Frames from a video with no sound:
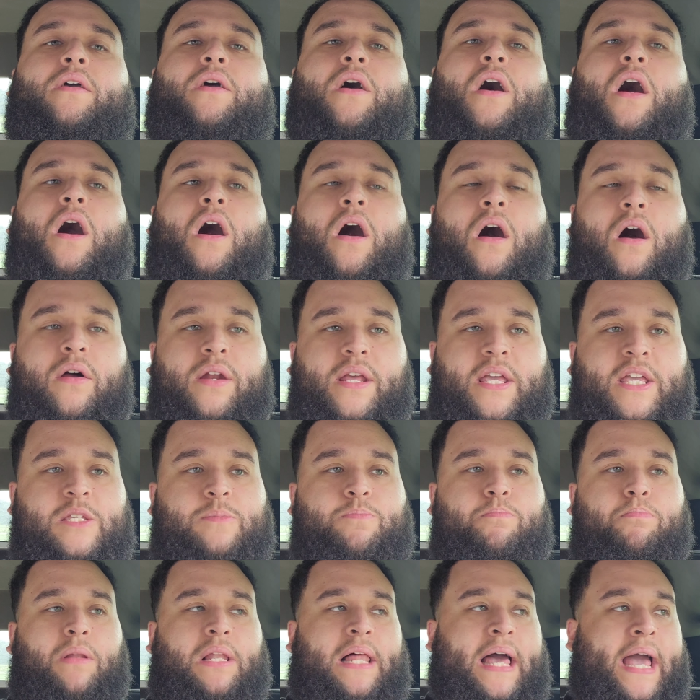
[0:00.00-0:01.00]
All these
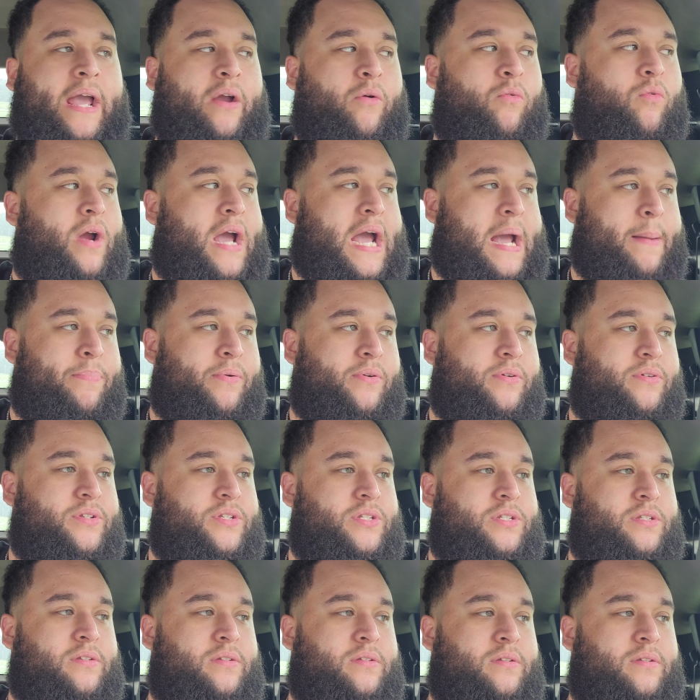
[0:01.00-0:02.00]
black
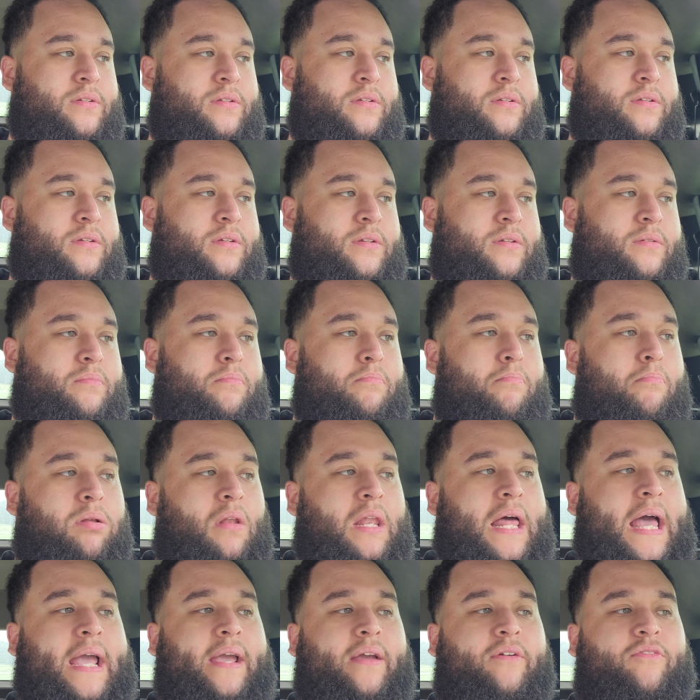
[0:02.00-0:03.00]
rappers,
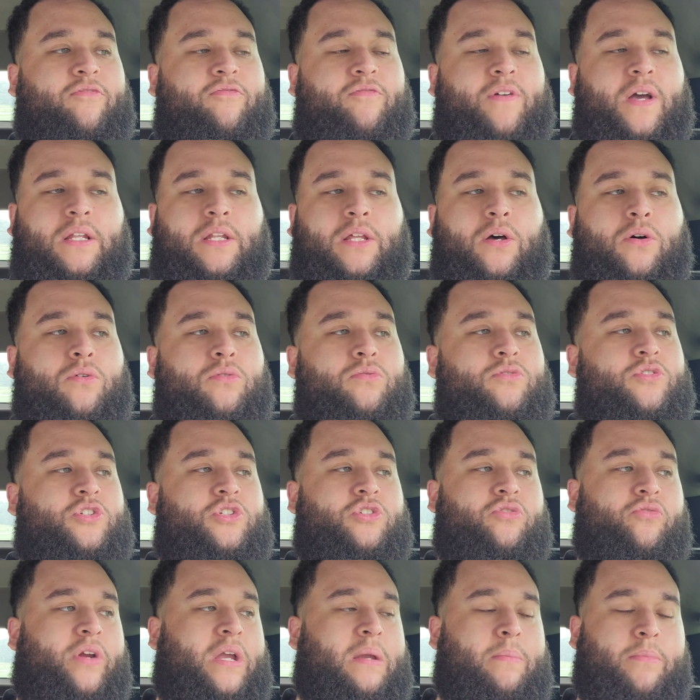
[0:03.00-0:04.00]
black fellow
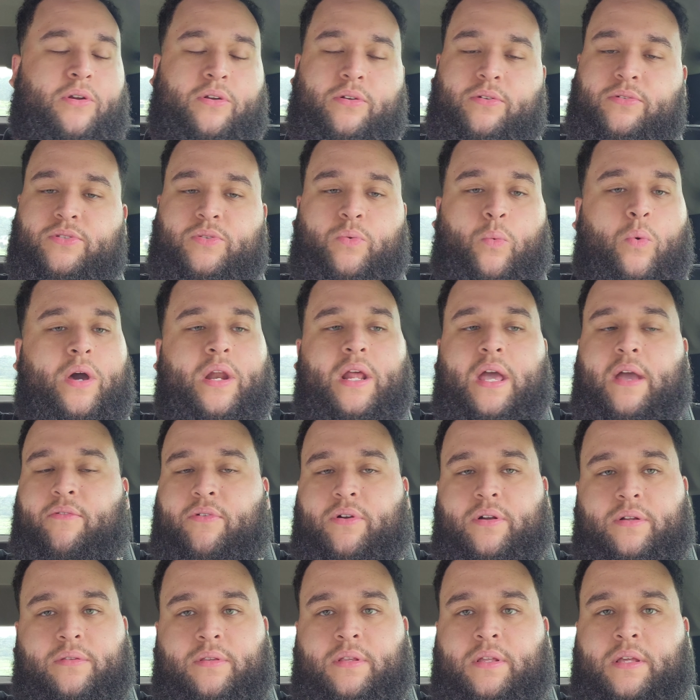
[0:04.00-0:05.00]
streamers,
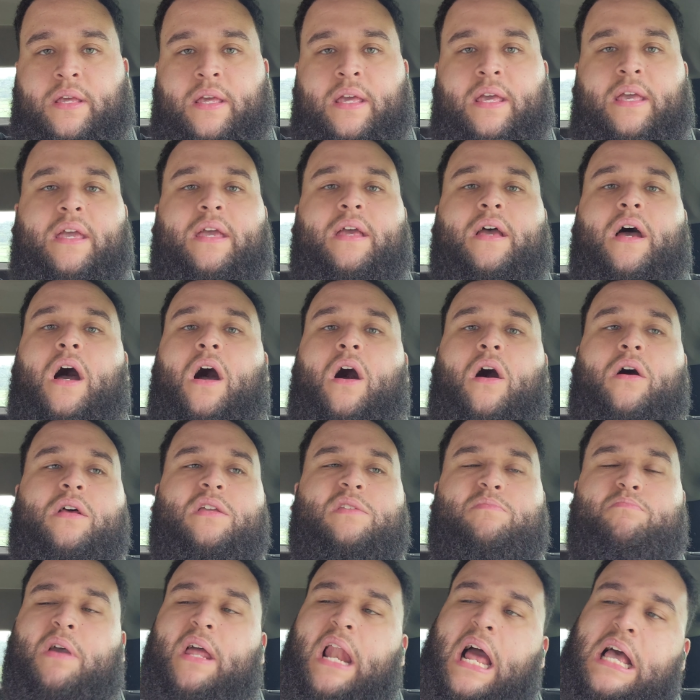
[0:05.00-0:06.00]
whatever, all
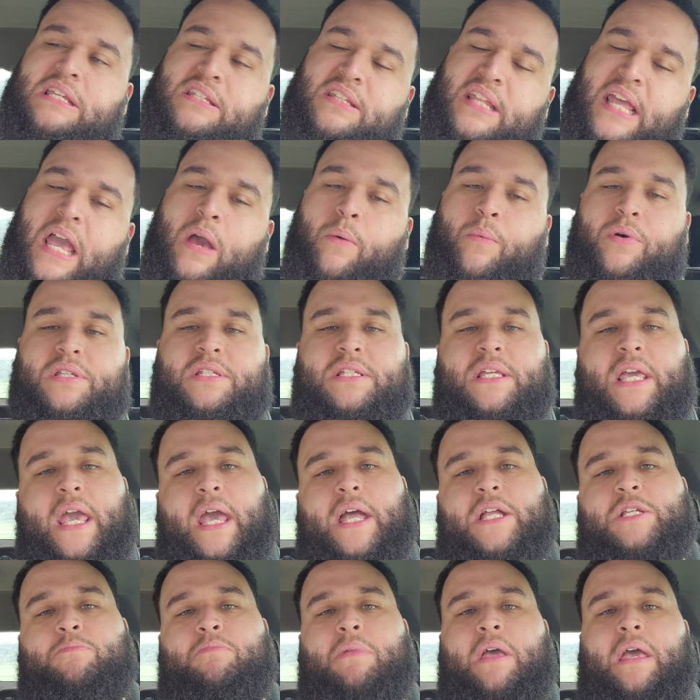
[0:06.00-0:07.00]
this, man, I stand with
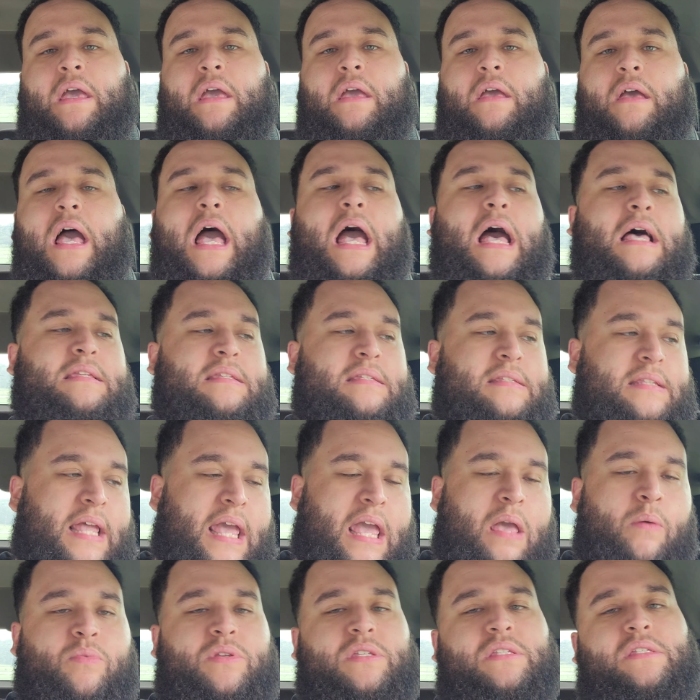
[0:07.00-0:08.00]
Sketch, man. I
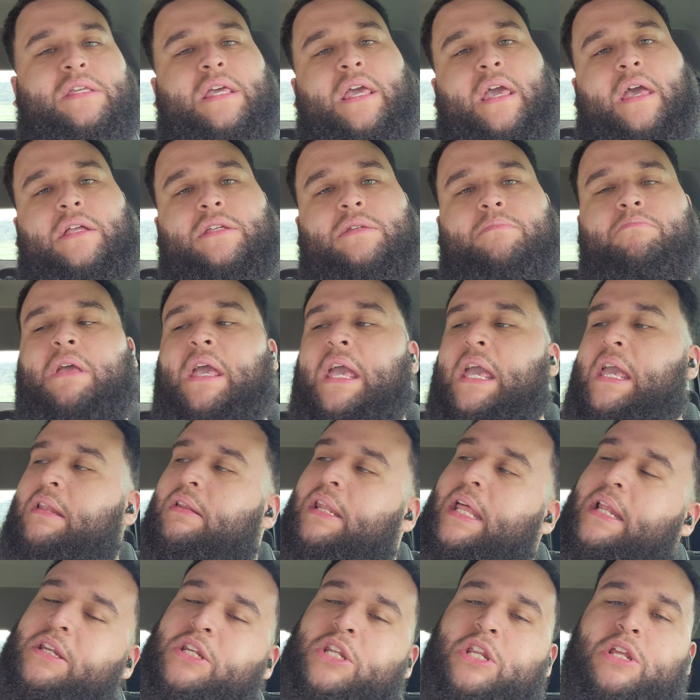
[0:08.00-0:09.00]
stand with Sketch. Man,
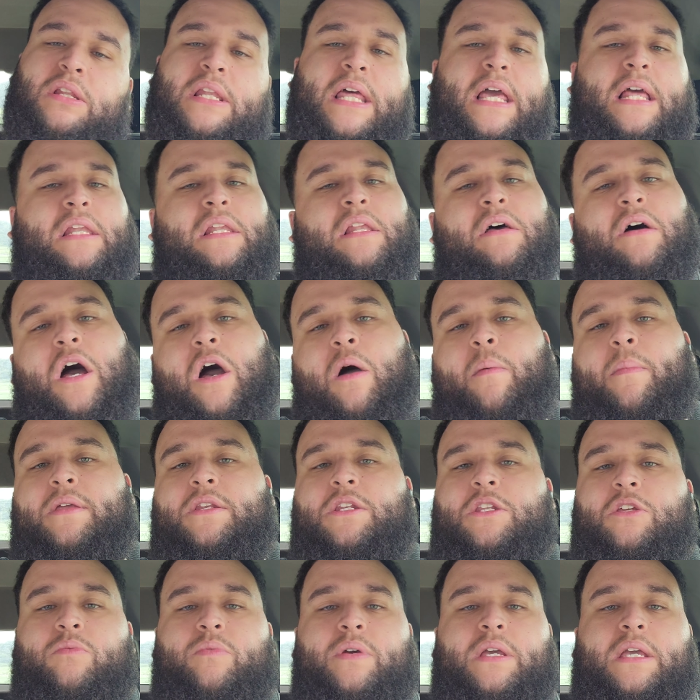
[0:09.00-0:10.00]
let little homie
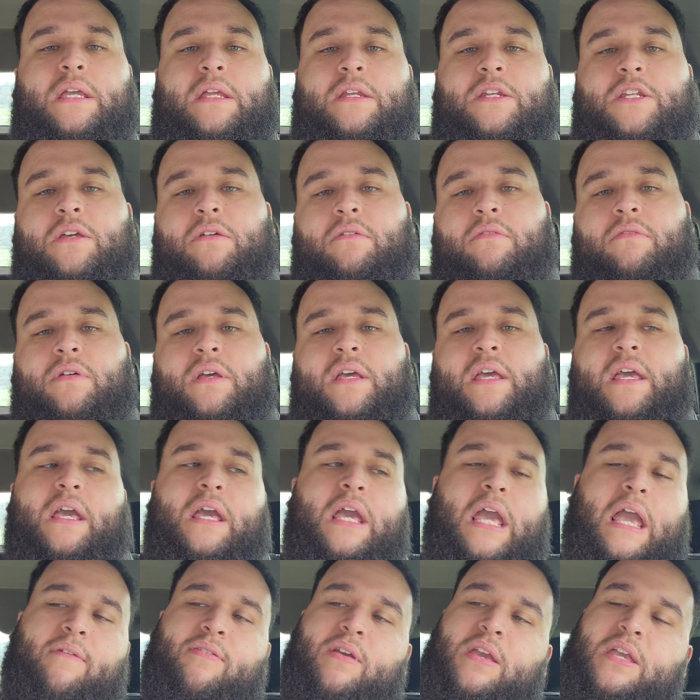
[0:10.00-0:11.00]
do what he do.
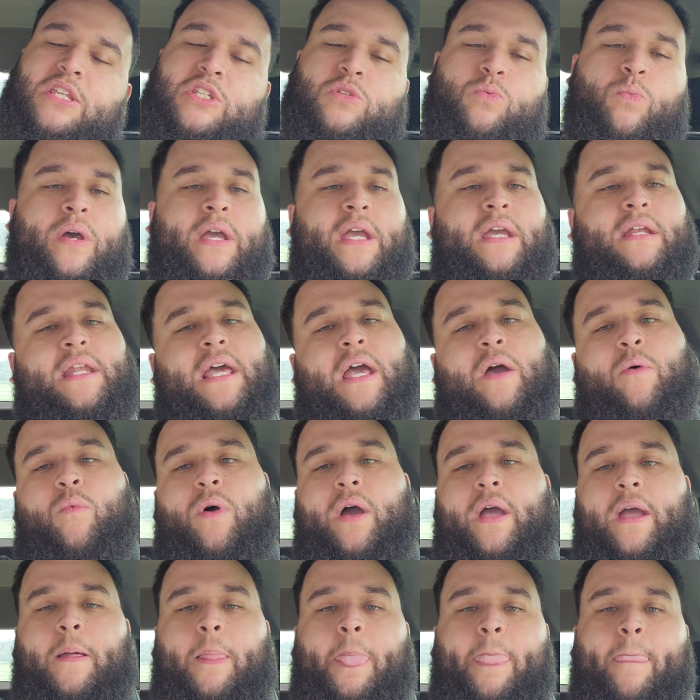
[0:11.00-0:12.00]
If he swing that
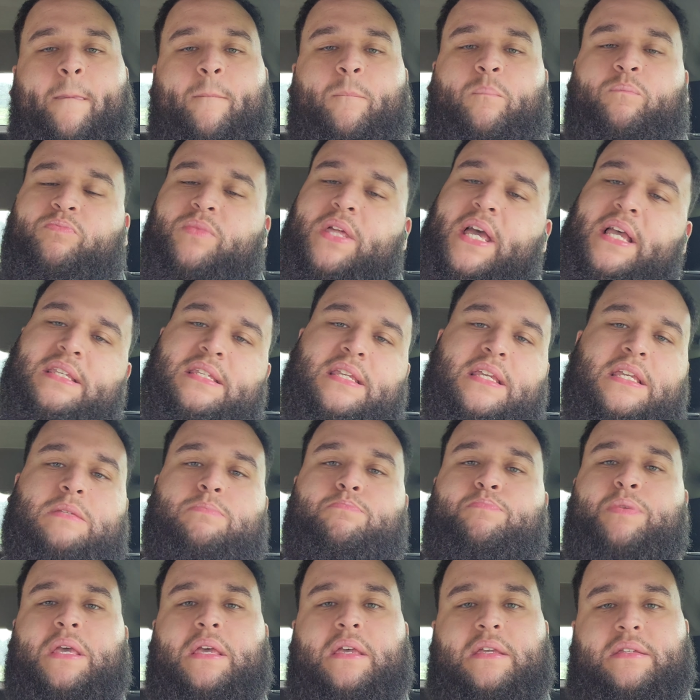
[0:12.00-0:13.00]
way, that's his
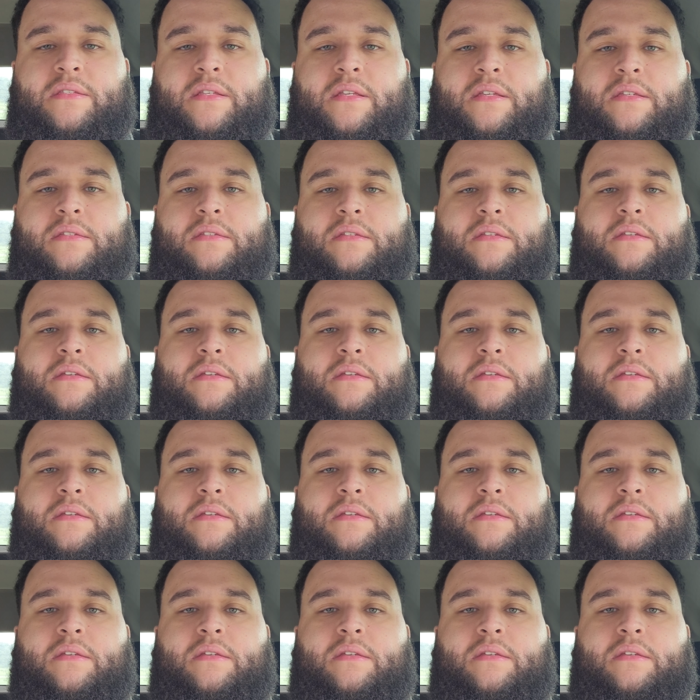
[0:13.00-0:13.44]
business.